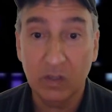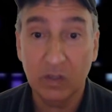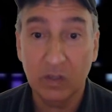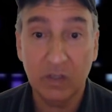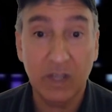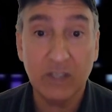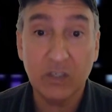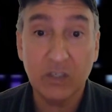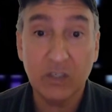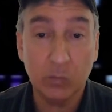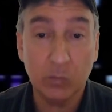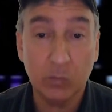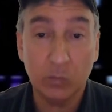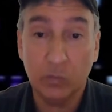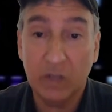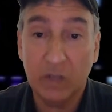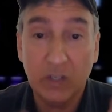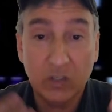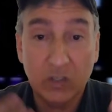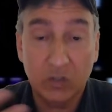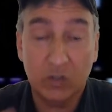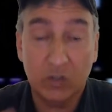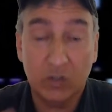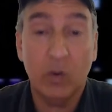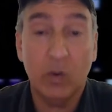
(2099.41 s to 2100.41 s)
That's
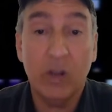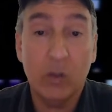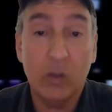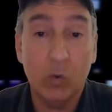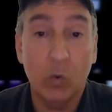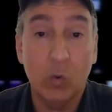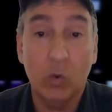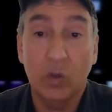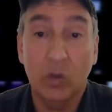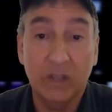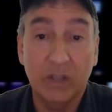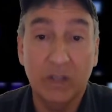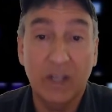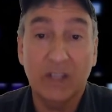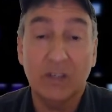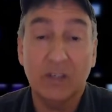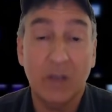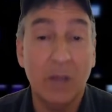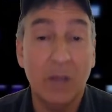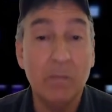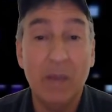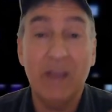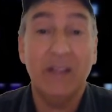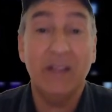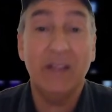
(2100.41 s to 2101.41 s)
the way I call it.
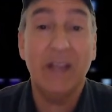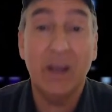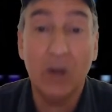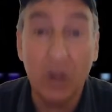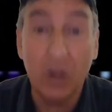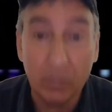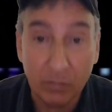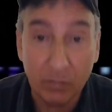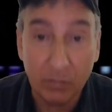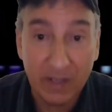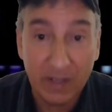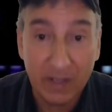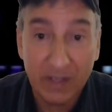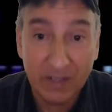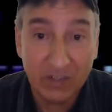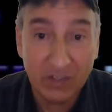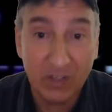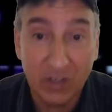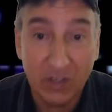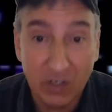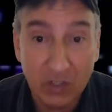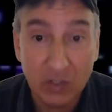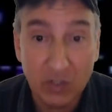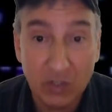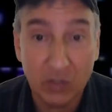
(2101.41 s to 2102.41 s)
I made that up, the His
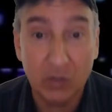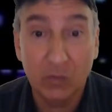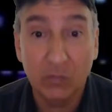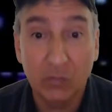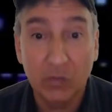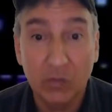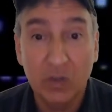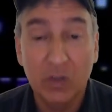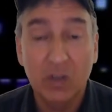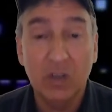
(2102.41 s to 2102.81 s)
Initiative.